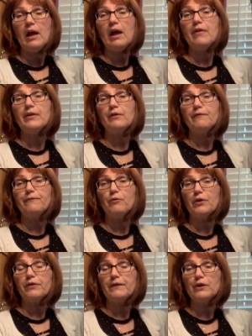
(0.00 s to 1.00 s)
and then a
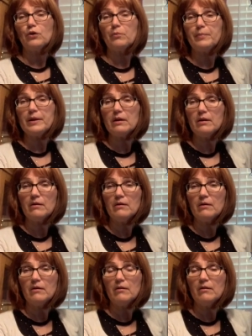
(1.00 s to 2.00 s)
fourth finger B,
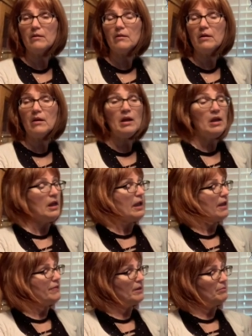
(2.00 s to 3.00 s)

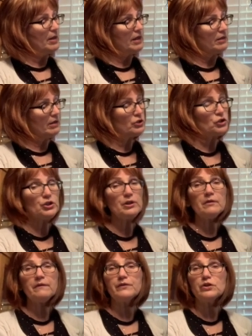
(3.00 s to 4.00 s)
and then make our
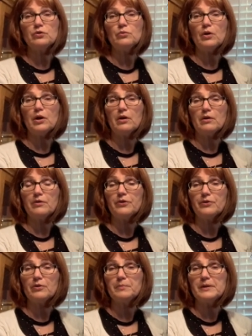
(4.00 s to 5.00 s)
shift to our
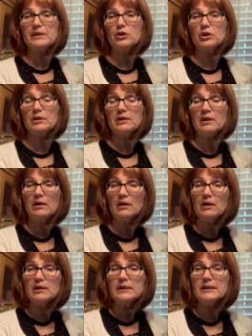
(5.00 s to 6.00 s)
third
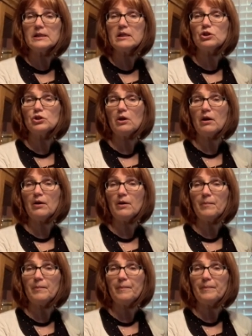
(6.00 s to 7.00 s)
position C
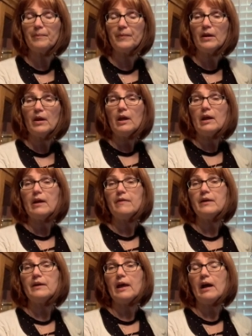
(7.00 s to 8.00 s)
sharp,
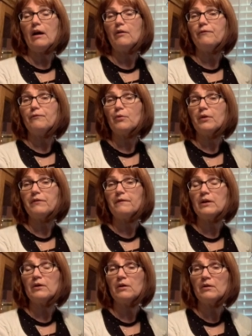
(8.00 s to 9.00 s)
and then add fourth
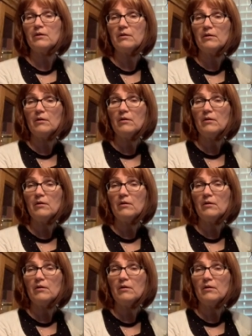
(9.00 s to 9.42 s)
finger